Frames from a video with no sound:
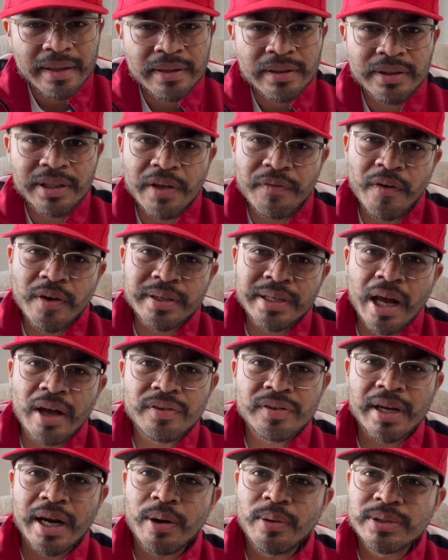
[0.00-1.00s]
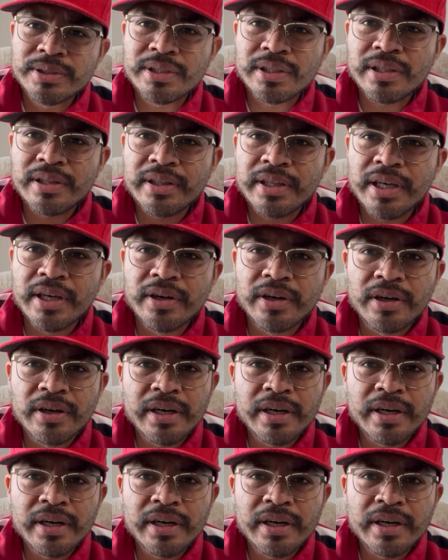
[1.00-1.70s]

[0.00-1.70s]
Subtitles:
they found out that I was in the theater,